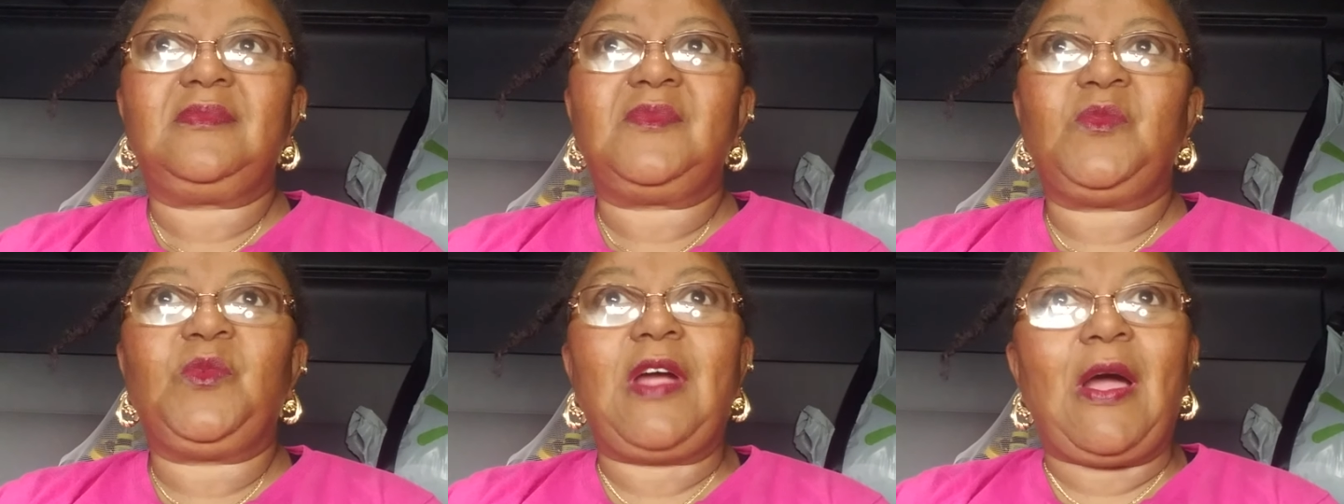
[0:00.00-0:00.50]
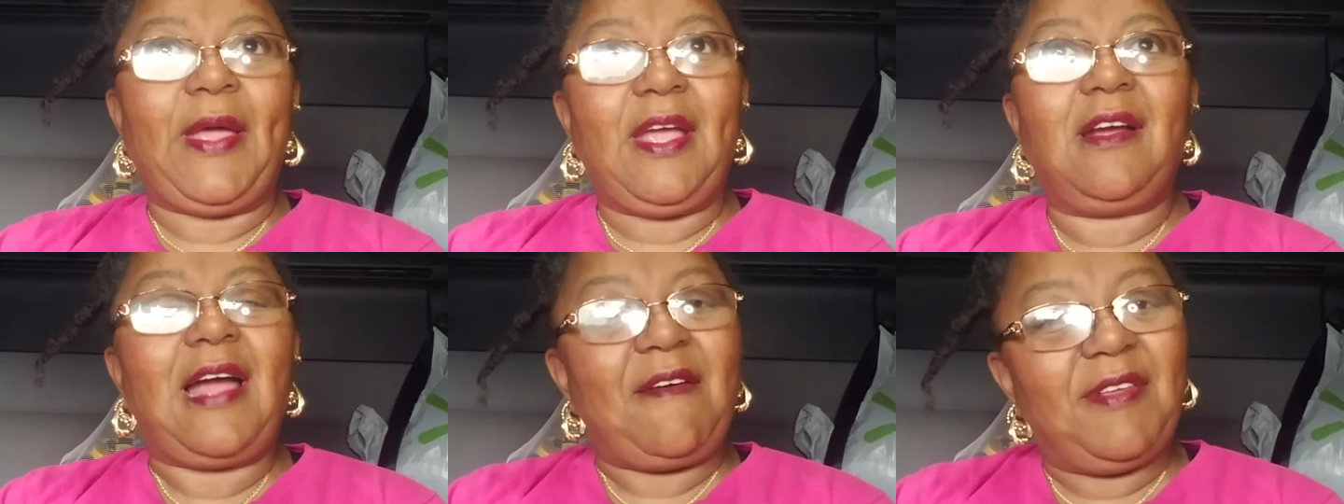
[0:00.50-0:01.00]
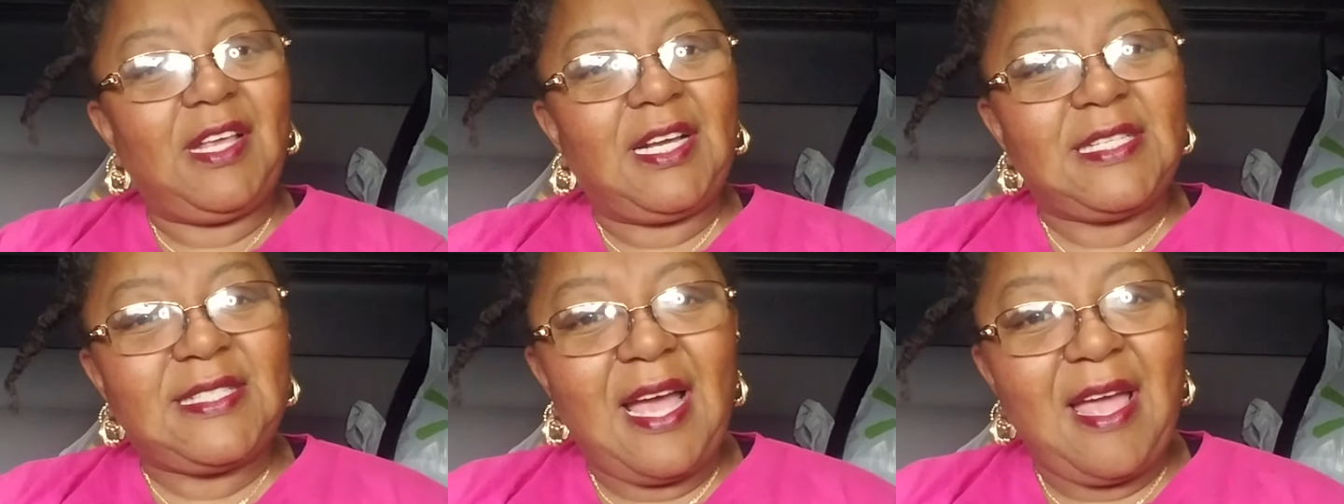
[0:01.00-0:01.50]
we're out here having a
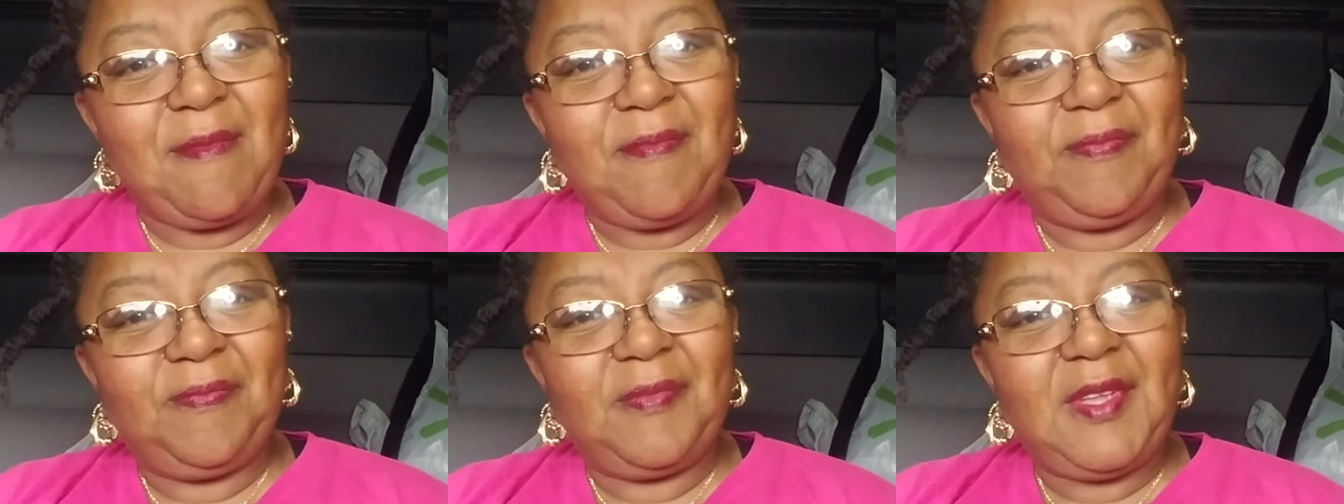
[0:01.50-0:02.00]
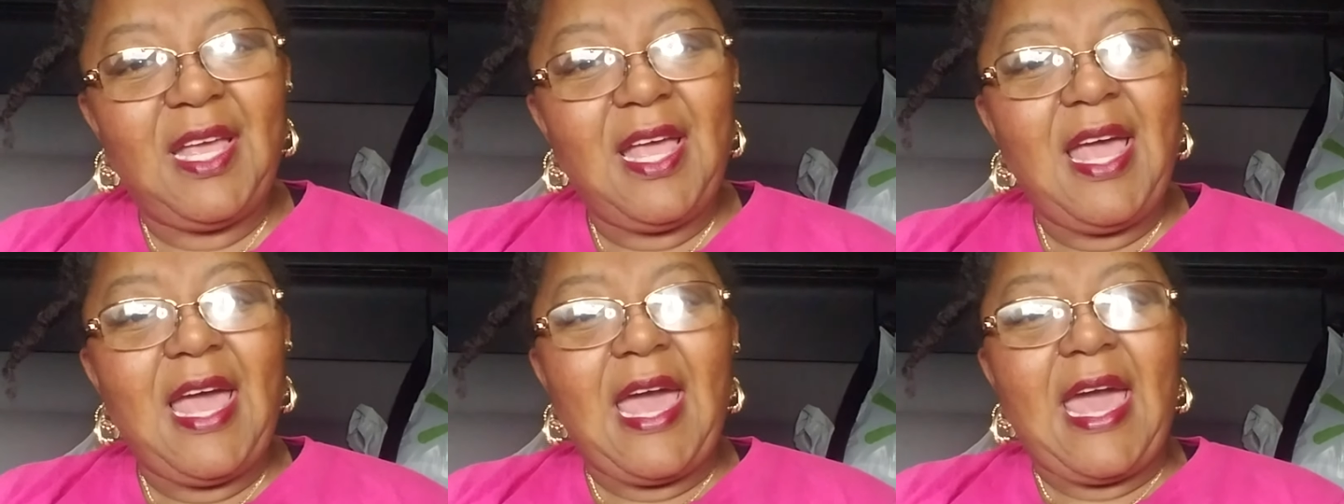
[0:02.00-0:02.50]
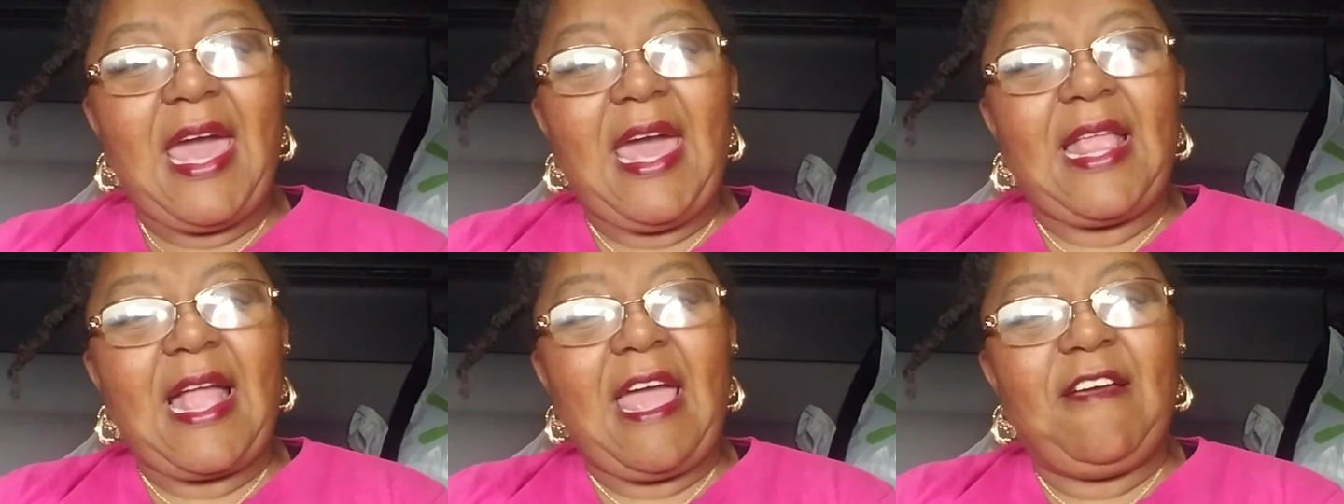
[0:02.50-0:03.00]
good time.
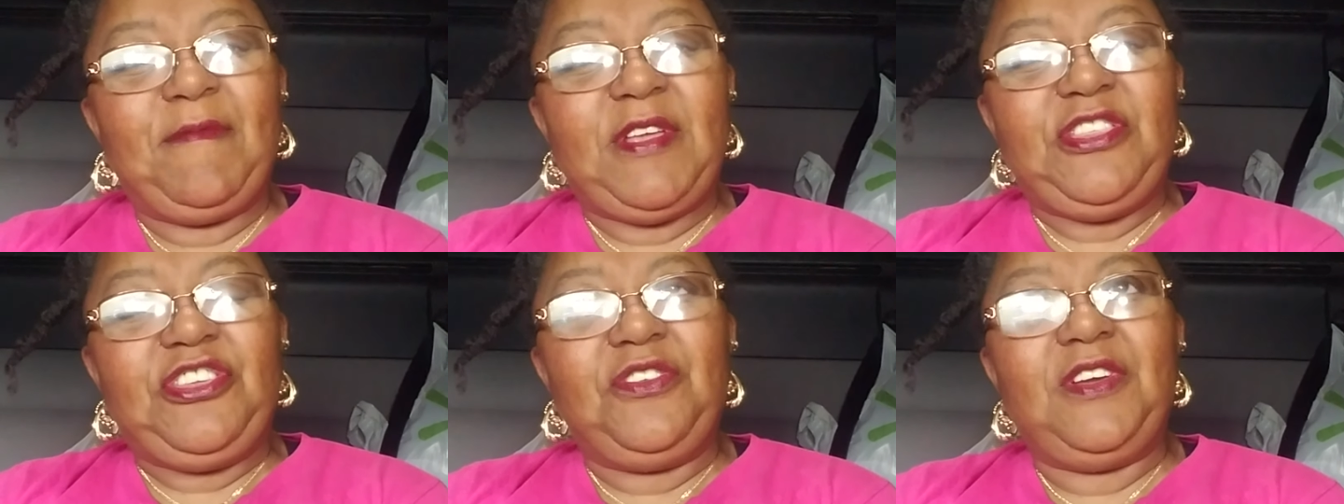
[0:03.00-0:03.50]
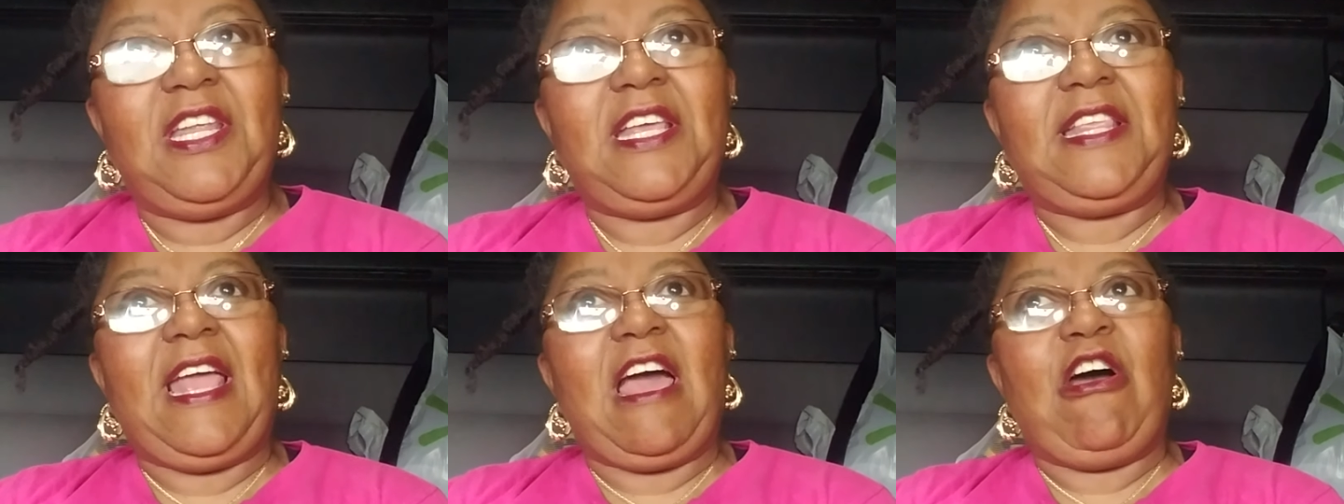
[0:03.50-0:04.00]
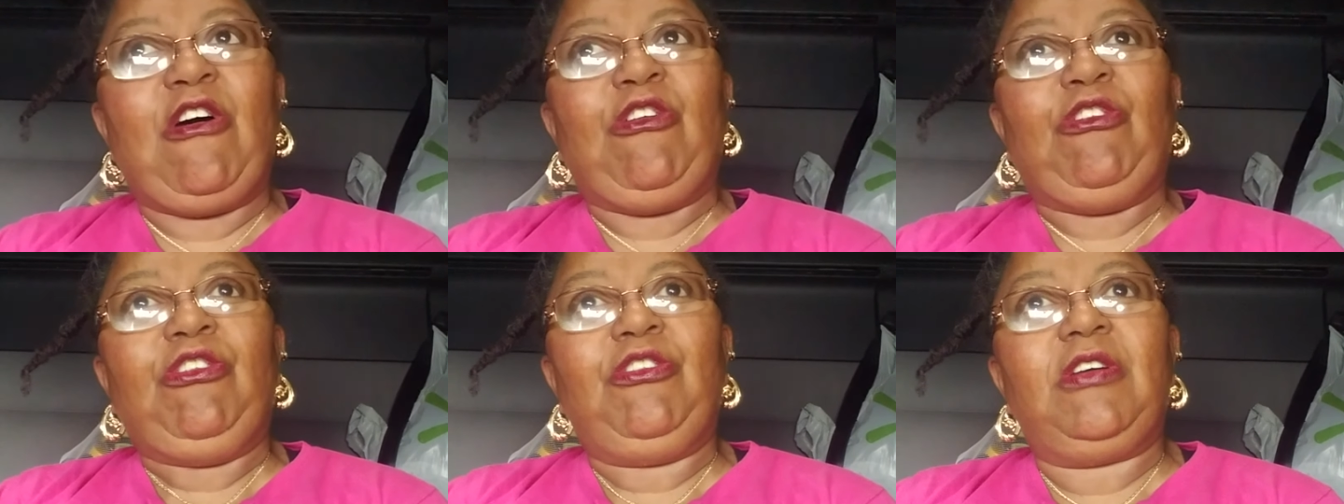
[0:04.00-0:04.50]
And I have been doing it
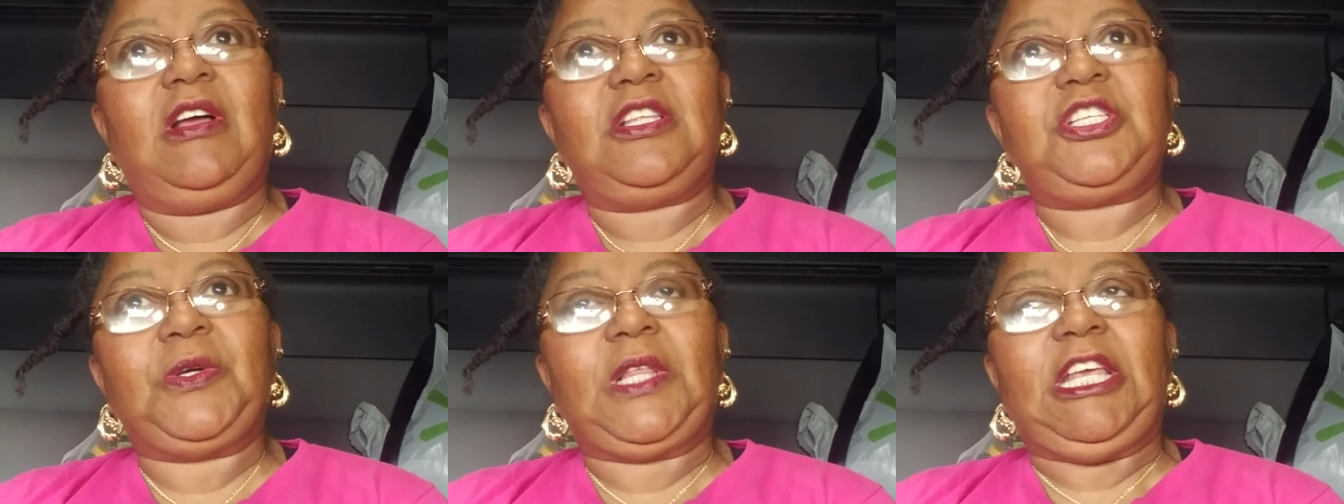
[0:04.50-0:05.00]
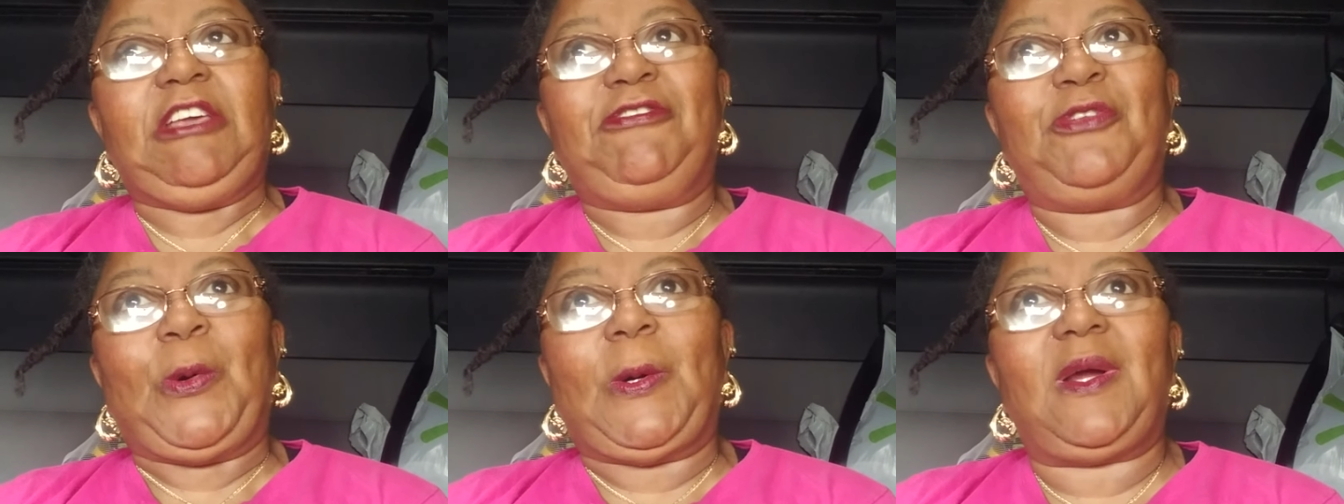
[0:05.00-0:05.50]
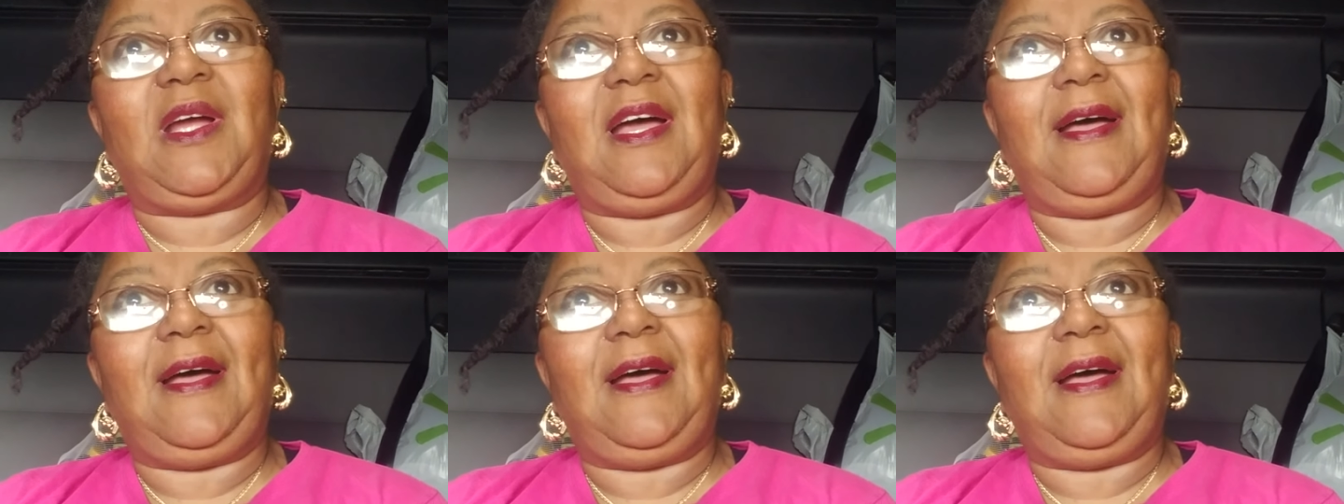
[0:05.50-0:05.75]
now totally for